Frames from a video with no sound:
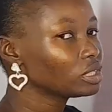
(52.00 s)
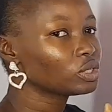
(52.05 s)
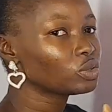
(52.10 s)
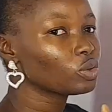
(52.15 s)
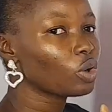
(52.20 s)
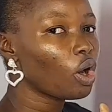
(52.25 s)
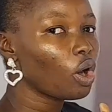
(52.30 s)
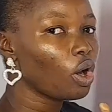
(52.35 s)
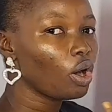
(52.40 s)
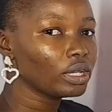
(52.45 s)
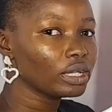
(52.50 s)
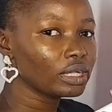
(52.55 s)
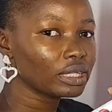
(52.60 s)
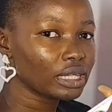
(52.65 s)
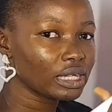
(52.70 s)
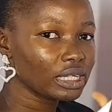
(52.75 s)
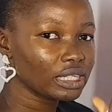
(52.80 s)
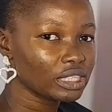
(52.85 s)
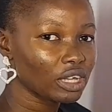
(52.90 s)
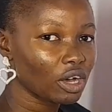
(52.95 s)
is all the
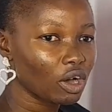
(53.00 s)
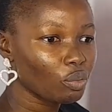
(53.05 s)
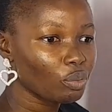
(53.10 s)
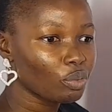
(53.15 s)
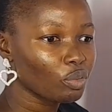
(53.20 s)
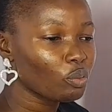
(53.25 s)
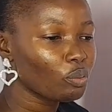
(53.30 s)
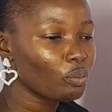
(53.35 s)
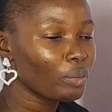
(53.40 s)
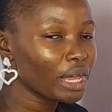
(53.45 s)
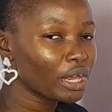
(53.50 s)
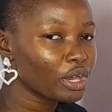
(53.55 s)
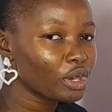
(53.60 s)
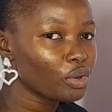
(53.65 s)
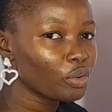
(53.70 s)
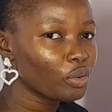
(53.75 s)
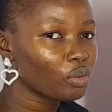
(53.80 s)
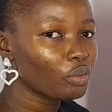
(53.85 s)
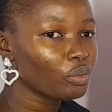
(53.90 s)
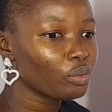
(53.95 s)
things that will make
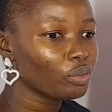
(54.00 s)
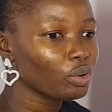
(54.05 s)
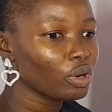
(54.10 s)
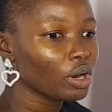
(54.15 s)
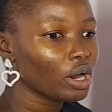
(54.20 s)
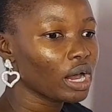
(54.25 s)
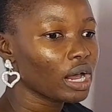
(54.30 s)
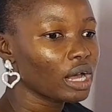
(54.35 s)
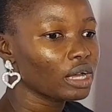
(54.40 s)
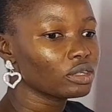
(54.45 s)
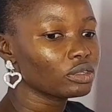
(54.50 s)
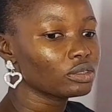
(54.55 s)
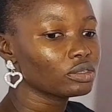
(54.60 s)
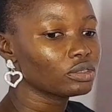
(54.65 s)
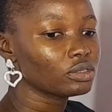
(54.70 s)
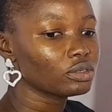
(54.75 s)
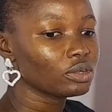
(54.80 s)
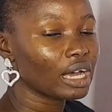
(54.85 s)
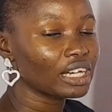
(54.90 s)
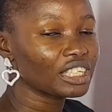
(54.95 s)
you
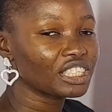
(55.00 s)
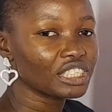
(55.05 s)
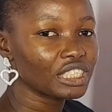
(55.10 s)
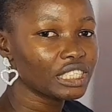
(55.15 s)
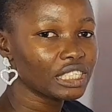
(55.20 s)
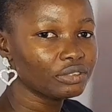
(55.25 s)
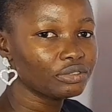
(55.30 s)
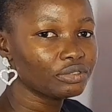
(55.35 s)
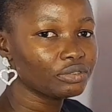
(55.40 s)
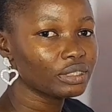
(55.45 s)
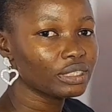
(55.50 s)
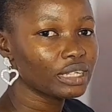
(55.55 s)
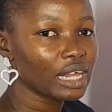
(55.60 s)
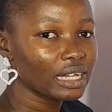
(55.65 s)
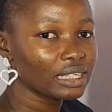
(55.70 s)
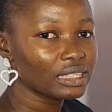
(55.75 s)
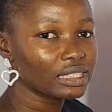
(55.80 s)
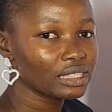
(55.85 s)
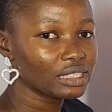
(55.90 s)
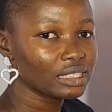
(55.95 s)
to achieve
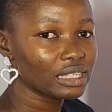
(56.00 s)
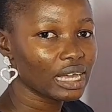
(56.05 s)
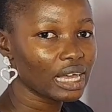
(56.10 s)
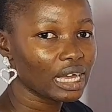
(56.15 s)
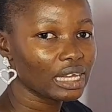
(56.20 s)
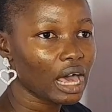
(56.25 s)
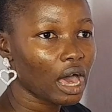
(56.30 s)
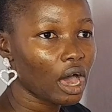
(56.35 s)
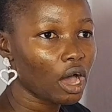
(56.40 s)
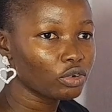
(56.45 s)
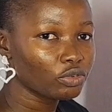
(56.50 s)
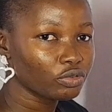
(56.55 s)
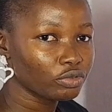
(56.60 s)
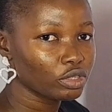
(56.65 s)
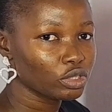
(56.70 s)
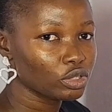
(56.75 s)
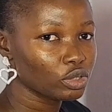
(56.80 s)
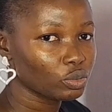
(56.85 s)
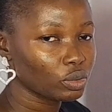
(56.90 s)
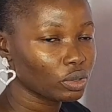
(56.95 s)
that desired
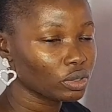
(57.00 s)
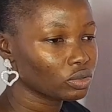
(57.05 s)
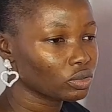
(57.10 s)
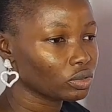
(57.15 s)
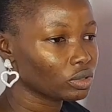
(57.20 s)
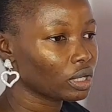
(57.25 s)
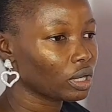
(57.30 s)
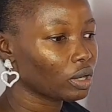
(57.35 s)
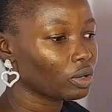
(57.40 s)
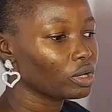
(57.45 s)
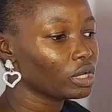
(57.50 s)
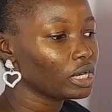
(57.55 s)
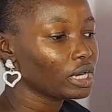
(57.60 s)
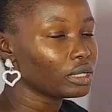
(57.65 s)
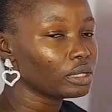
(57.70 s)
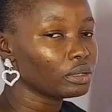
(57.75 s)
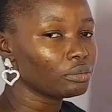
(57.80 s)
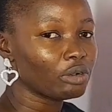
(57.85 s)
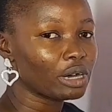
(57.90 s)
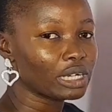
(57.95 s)
outfit you want to now.
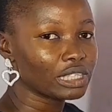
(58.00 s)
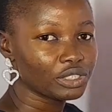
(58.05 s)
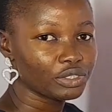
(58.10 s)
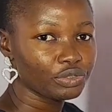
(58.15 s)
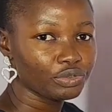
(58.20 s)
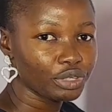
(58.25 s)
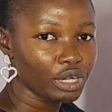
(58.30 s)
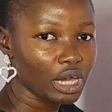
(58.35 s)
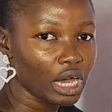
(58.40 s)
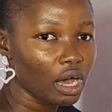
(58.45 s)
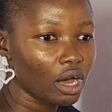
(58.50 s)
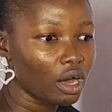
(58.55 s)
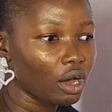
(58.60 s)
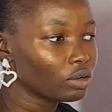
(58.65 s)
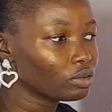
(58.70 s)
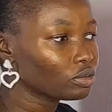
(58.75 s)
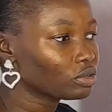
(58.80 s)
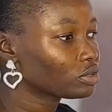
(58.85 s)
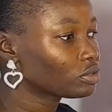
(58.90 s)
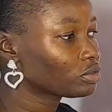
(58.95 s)
The
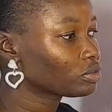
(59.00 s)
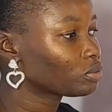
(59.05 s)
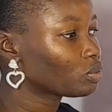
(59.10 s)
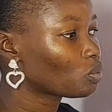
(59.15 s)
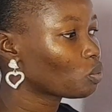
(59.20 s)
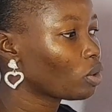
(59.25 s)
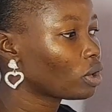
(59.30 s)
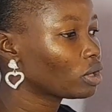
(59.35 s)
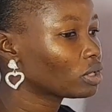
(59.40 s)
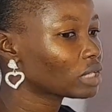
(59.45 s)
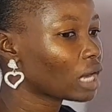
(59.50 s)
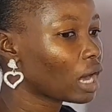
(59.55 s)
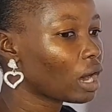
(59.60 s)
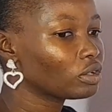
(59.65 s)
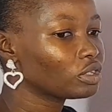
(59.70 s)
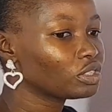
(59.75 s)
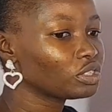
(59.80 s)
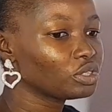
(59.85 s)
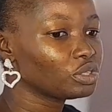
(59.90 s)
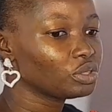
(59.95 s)
materials, how
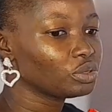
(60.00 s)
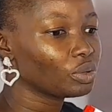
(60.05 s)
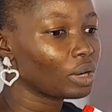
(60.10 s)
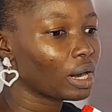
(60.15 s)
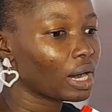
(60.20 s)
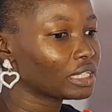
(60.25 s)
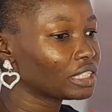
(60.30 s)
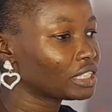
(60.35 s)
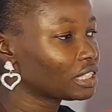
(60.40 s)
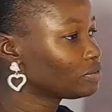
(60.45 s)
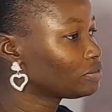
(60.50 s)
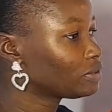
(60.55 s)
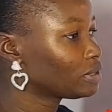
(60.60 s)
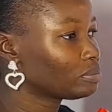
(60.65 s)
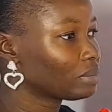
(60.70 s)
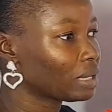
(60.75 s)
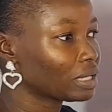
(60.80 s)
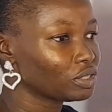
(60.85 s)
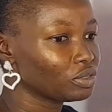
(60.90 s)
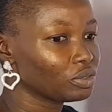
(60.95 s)
did you achieve the
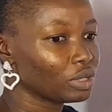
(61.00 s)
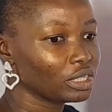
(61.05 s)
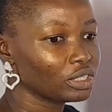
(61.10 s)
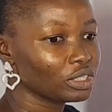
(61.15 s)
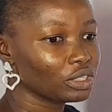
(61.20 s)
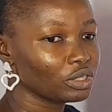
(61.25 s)
materials?